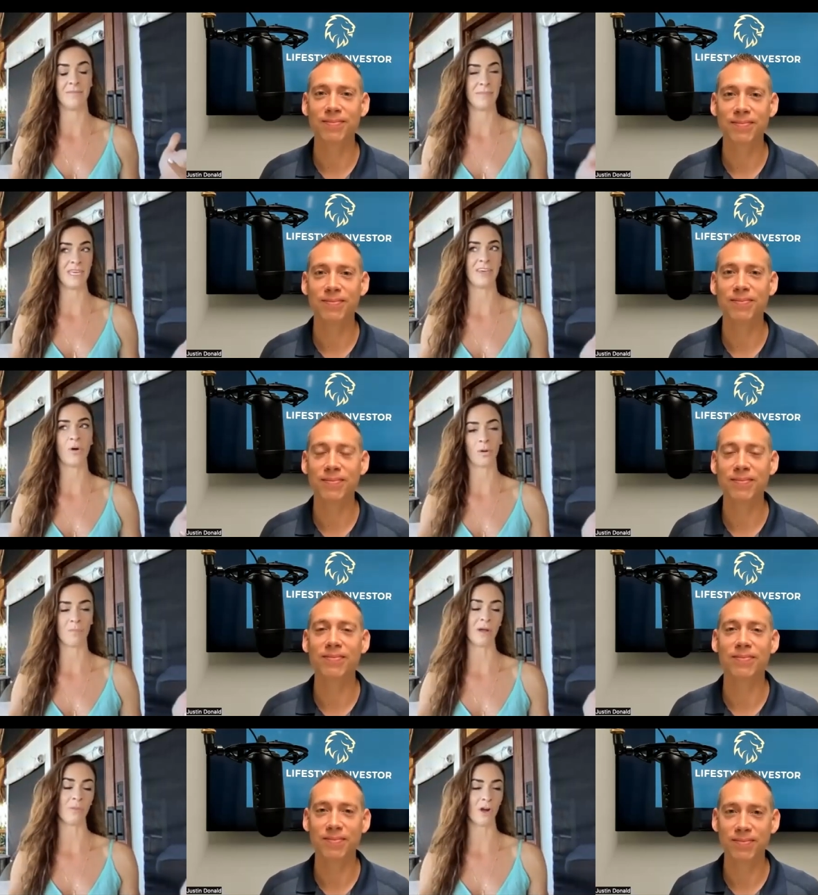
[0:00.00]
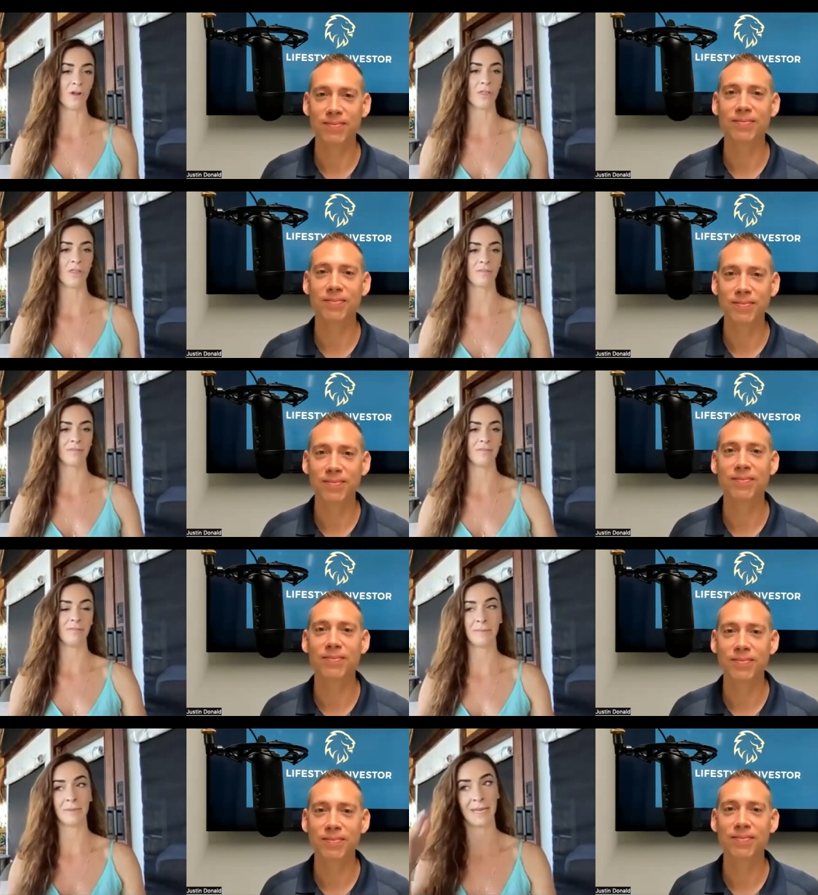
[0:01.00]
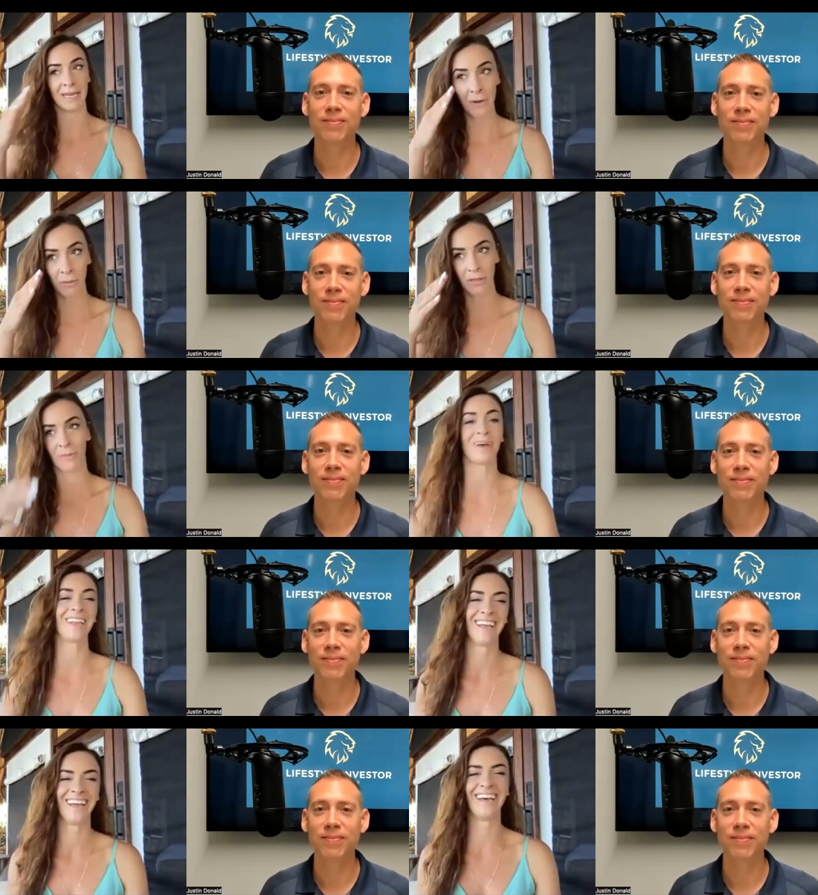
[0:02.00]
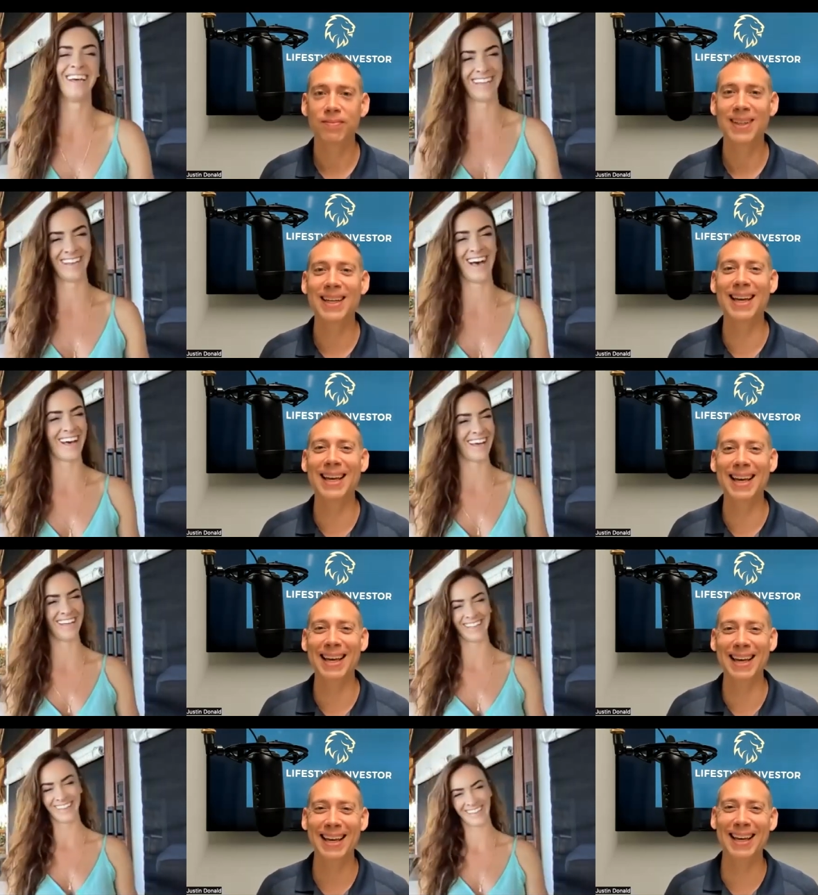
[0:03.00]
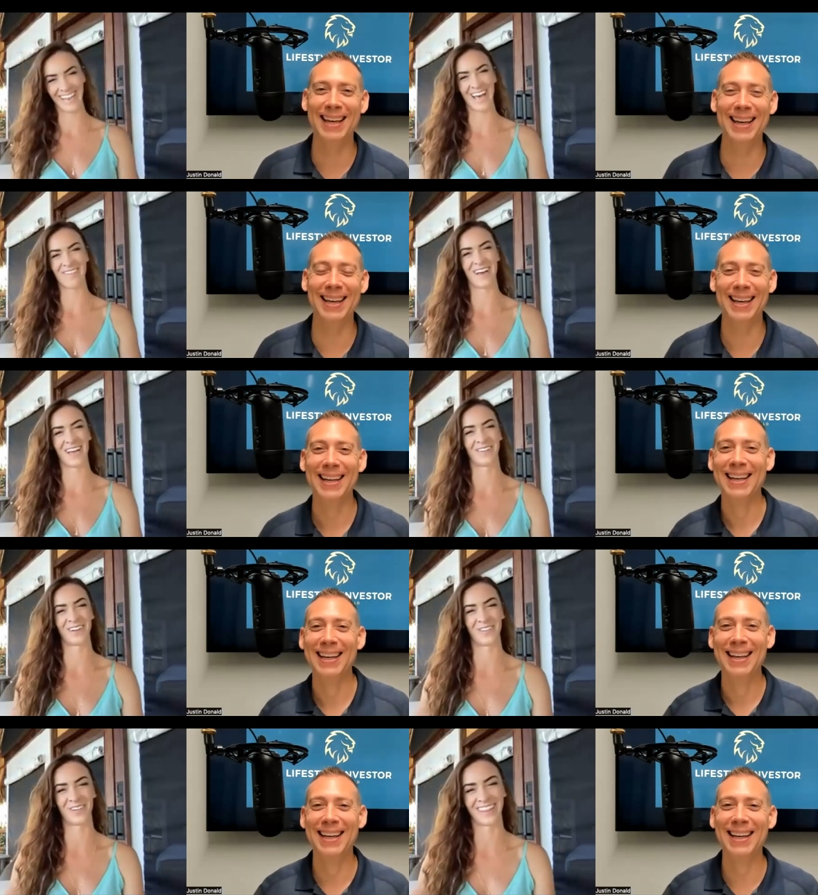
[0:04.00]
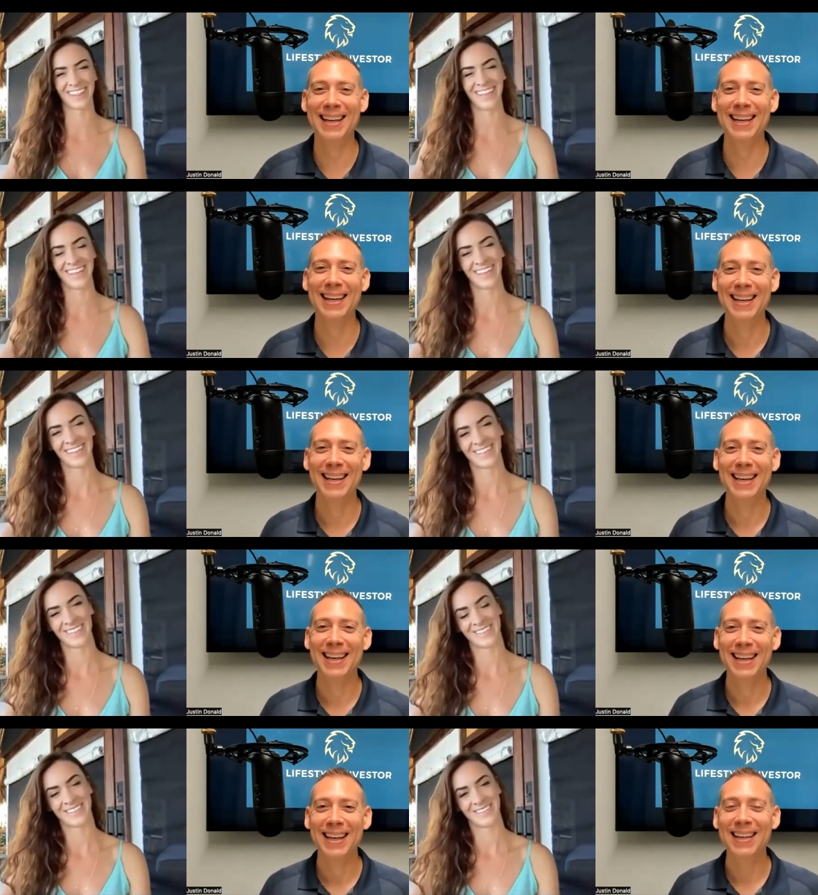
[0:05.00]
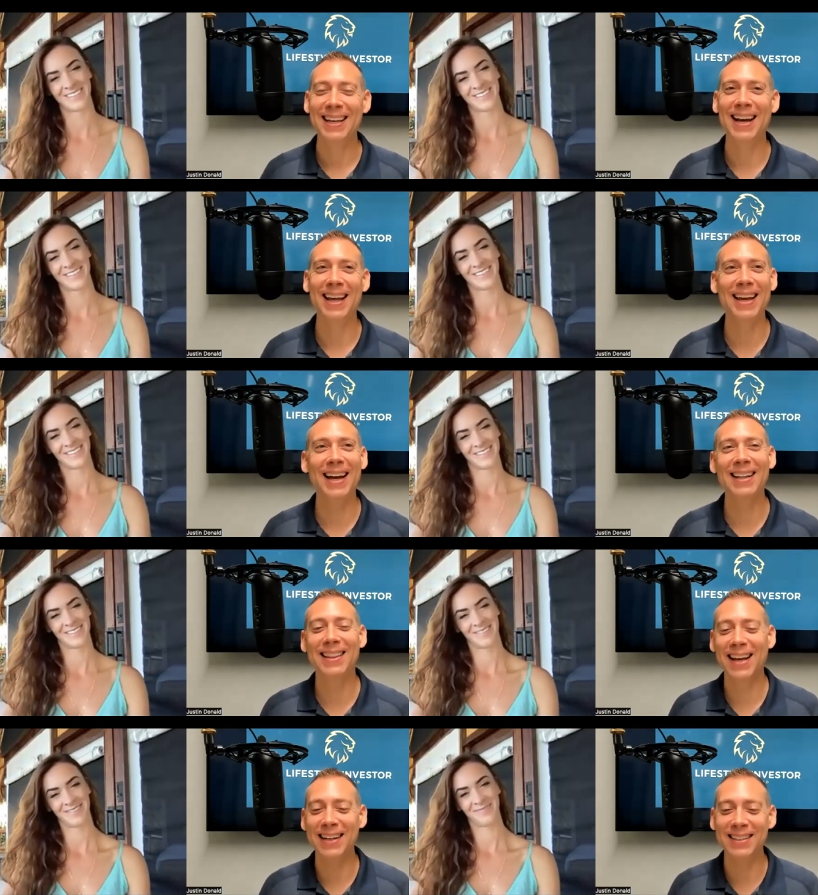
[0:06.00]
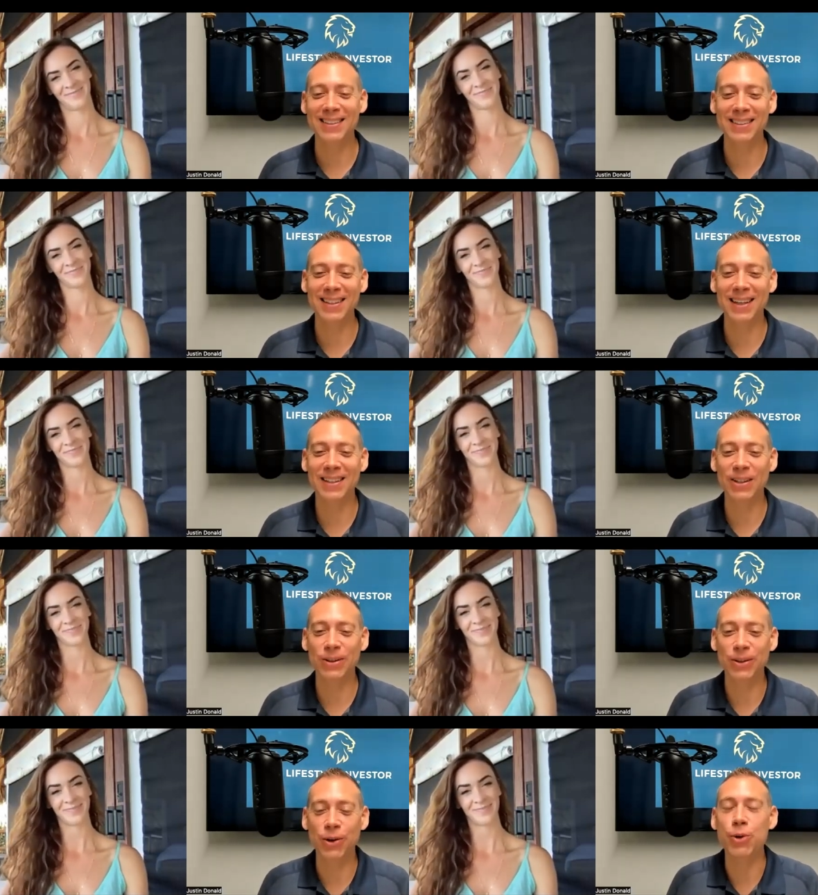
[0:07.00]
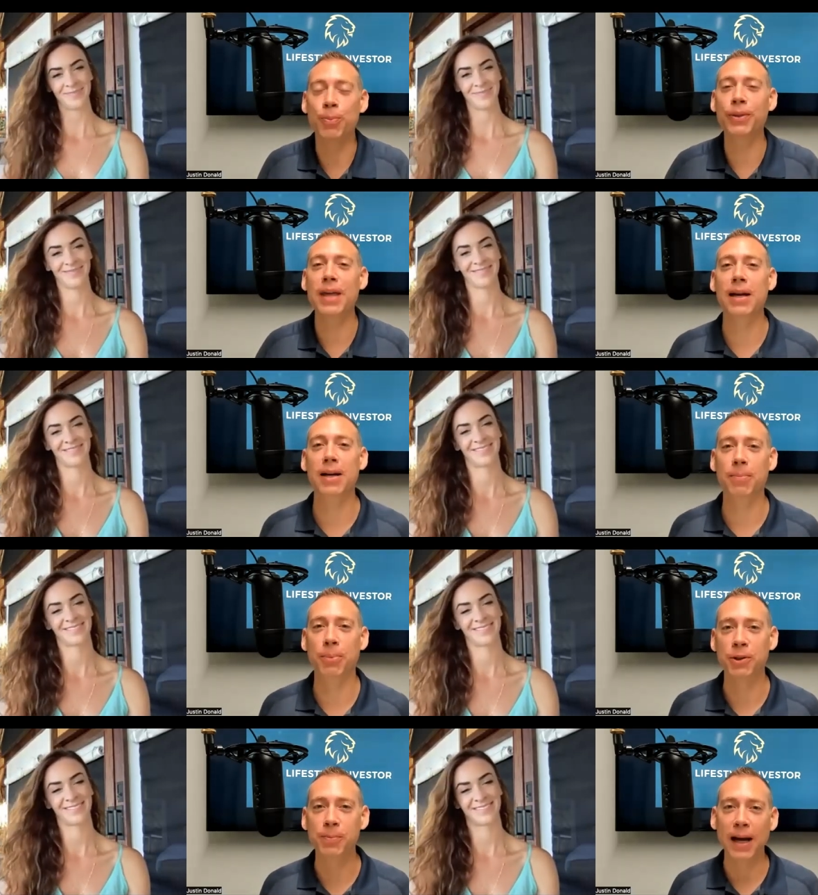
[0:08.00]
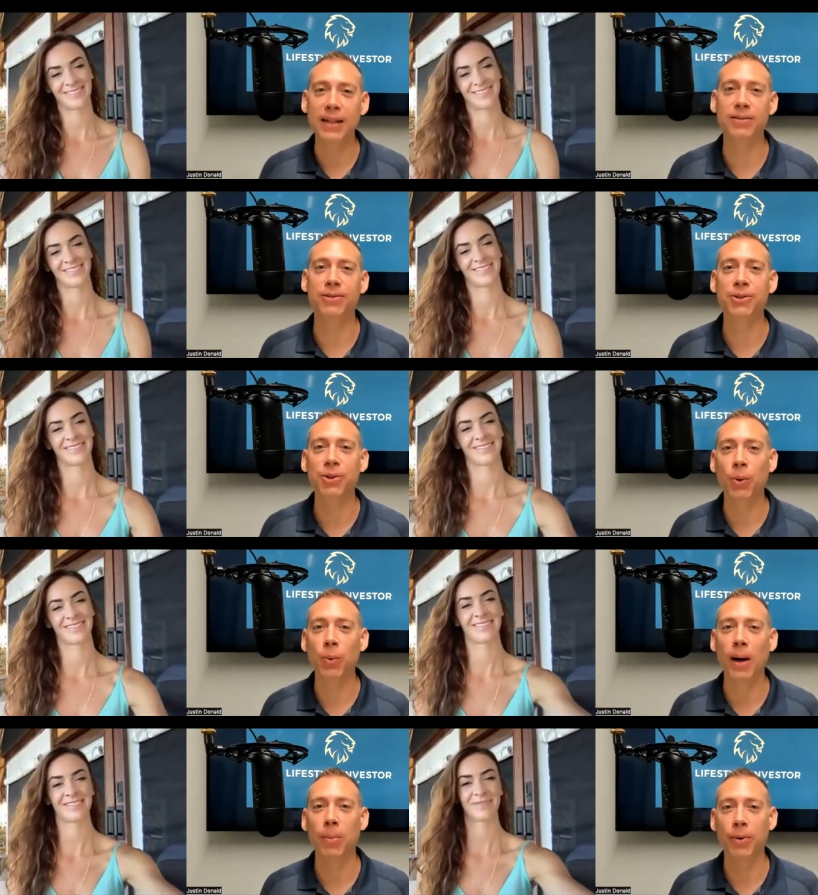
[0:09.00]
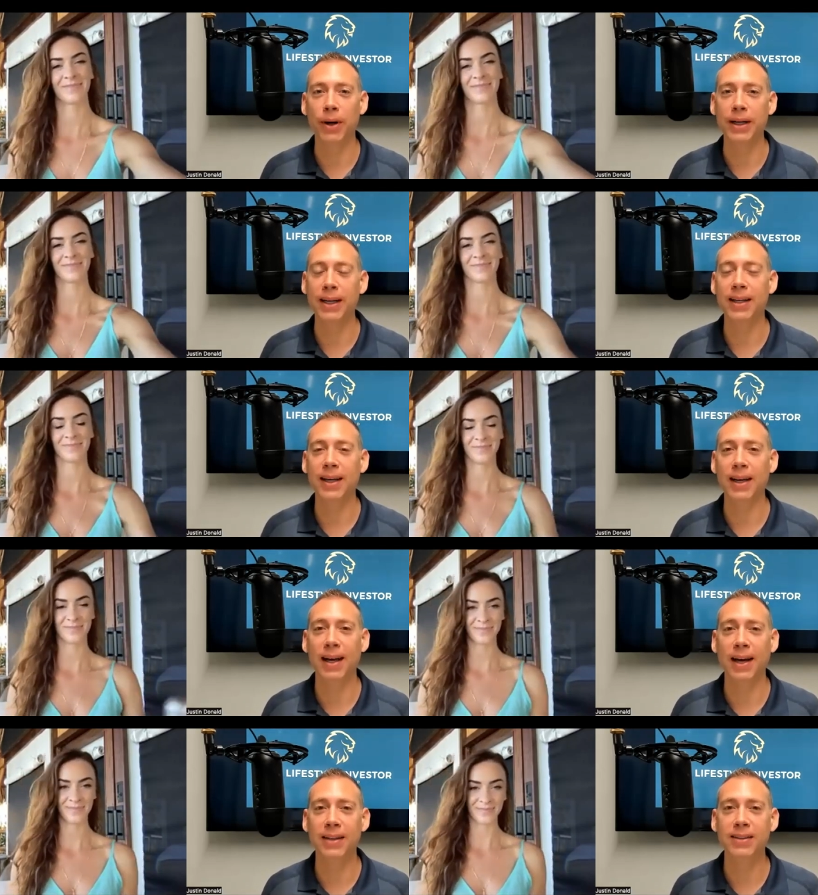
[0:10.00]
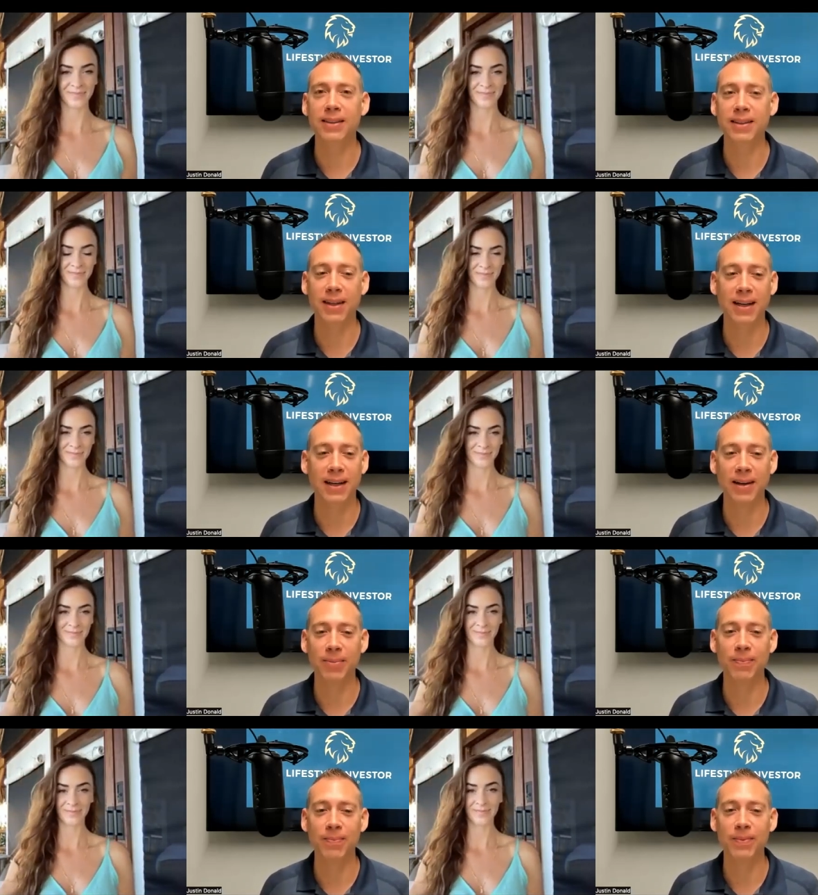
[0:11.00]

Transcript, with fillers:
Speaker 1: me or my worth. Maybe my net worth, but not, not my real worth.
Speaker 2: Yeah, that that is you you put that into perspective so well, Britnie. And um,